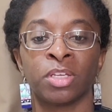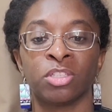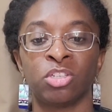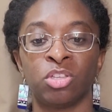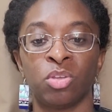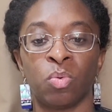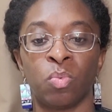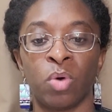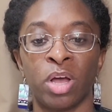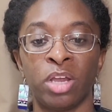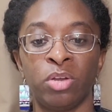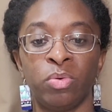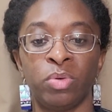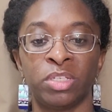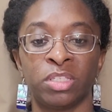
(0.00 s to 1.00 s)
to the
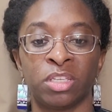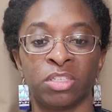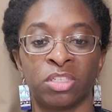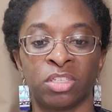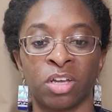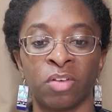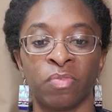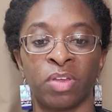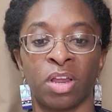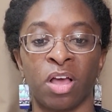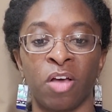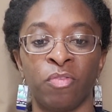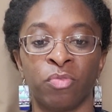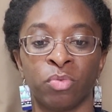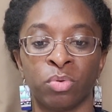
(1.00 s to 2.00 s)
one who is the servant
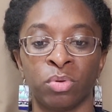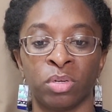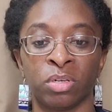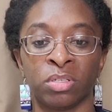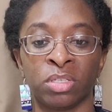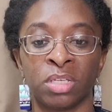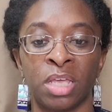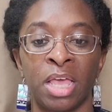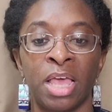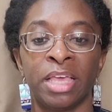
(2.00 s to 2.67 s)
of rulers.